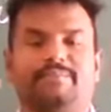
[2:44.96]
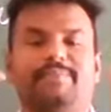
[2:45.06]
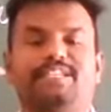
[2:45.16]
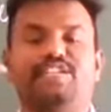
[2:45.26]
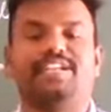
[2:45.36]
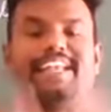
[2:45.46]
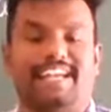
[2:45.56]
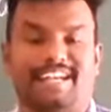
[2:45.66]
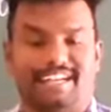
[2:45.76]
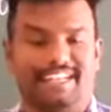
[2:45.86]
major
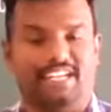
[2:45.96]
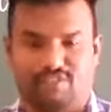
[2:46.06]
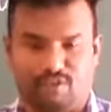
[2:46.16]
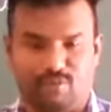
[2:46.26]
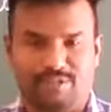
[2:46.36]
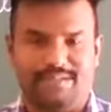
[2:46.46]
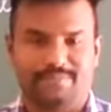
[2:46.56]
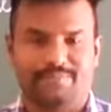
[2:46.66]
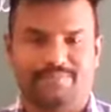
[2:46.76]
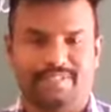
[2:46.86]
gland in our body.
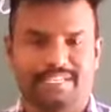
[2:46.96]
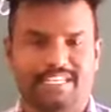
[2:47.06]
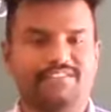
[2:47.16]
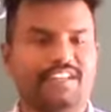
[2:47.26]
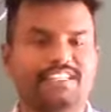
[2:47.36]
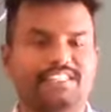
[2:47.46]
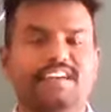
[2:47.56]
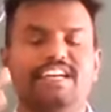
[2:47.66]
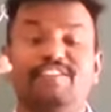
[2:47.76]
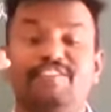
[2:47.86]
Liver is the
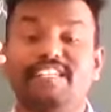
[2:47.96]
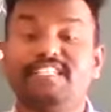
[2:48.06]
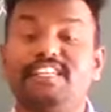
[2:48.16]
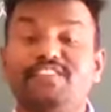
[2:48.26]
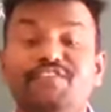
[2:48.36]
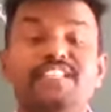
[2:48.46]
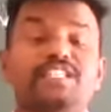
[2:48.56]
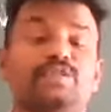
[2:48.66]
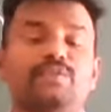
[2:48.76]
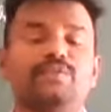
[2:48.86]
first
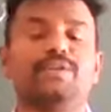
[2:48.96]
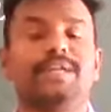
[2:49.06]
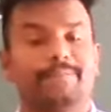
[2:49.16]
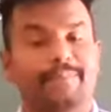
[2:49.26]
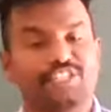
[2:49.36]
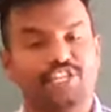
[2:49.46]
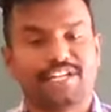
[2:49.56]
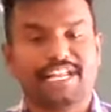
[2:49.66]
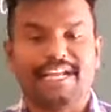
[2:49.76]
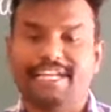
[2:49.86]
defensive major
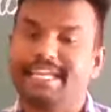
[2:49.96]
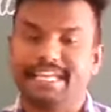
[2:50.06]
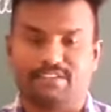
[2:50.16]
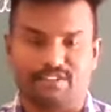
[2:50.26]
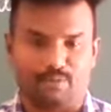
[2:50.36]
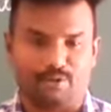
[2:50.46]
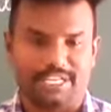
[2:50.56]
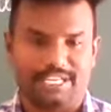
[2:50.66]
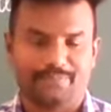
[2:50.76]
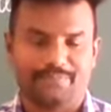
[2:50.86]
gland in our
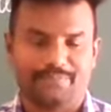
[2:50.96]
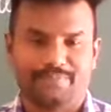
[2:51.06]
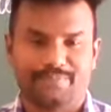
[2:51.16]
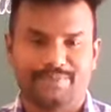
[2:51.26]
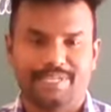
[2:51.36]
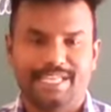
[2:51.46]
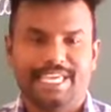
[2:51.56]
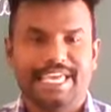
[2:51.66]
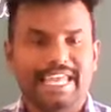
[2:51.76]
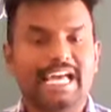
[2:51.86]
body.
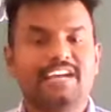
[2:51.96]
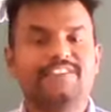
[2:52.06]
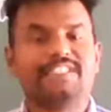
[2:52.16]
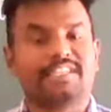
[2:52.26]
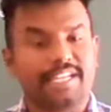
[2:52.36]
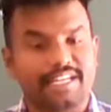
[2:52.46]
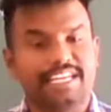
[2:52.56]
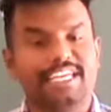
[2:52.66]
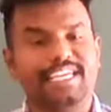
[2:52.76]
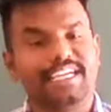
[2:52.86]
Along with the
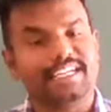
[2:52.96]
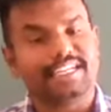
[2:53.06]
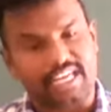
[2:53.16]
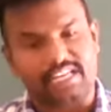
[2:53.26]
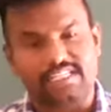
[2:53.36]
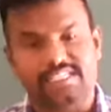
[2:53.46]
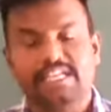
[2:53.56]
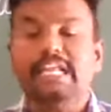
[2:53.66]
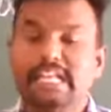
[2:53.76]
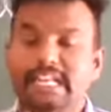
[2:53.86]
kidney, lungs,
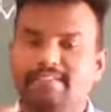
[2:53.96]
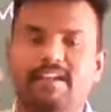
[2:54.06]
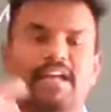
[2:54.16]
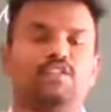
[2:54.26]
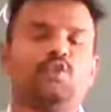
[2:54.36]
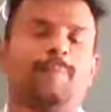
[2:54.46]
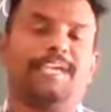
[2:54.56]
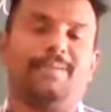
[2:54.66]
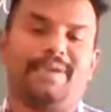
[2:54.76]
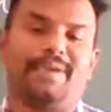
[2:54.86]
liver also
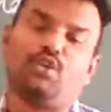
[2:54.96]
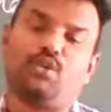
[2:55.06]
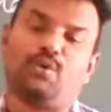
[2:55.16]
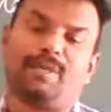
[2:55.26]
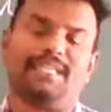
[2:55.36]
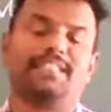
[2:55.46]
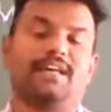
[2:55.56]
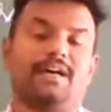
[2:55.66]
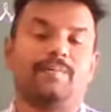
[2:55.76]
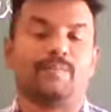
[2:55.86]
play a major role in
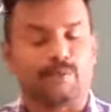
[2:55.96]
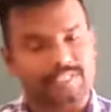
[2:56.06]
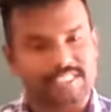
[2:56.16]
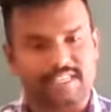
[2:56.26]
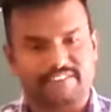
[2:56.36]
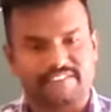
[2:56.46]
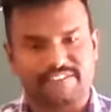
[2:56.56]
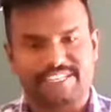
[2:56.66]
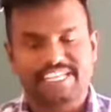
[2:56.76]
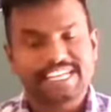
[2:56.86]
the process of
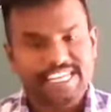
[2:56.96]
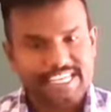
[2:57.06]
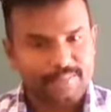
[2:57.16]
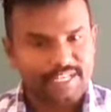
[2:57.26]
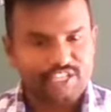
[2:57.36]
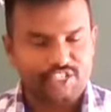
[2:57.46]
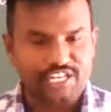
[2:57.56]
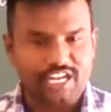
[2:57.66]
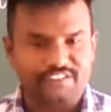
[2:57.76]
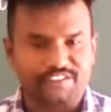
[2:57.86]
elimination
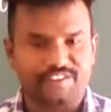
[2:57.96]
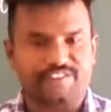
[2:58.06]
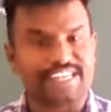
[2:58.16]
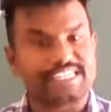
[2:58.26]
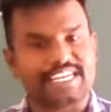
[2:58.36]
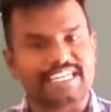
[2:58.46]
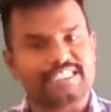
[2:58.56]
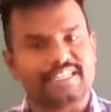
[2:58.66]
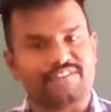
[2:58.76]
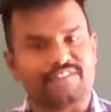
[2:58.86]
of various
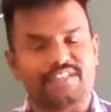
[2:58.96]
kinds of